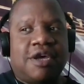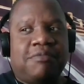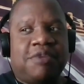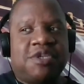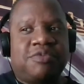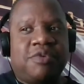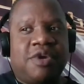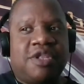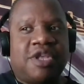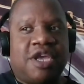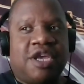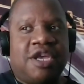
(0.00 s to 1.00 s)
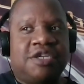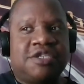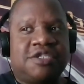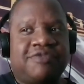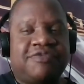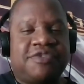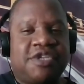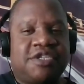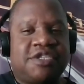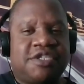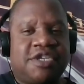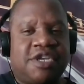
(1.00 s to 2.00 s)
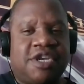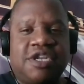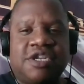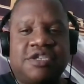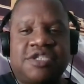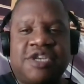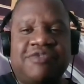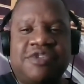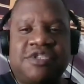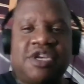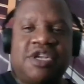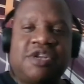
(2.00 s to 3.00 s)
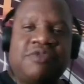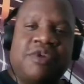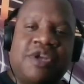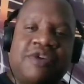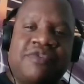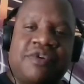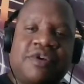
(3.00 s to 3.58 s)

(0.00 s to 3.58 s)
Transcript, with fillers: between the ages of 16 and 17 or whatever,